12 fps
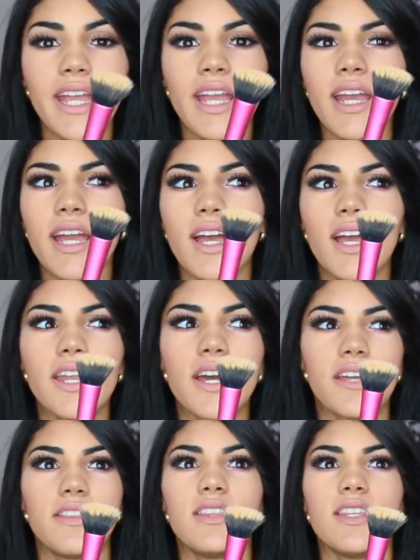And
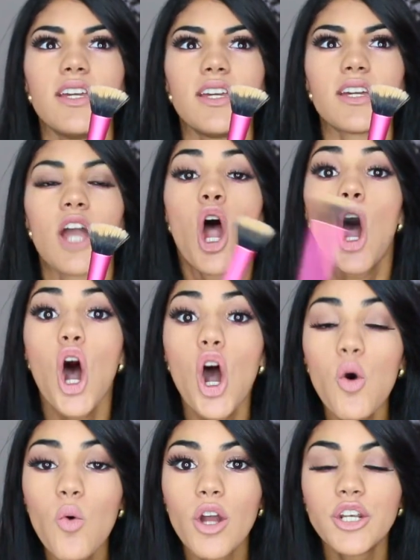I think,
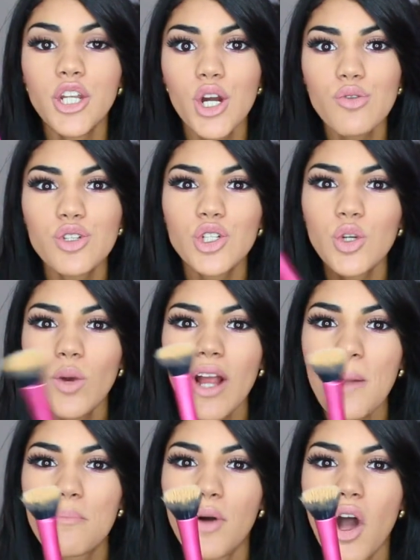oh no, you know where
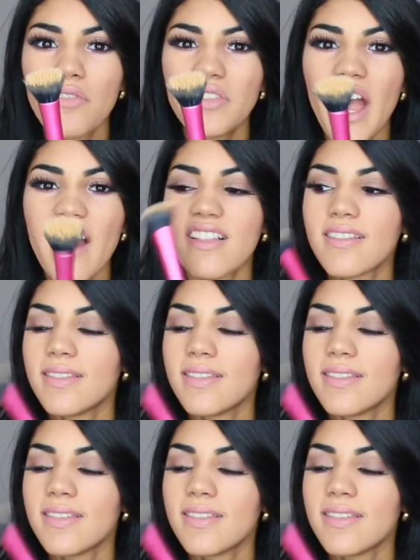I bought that?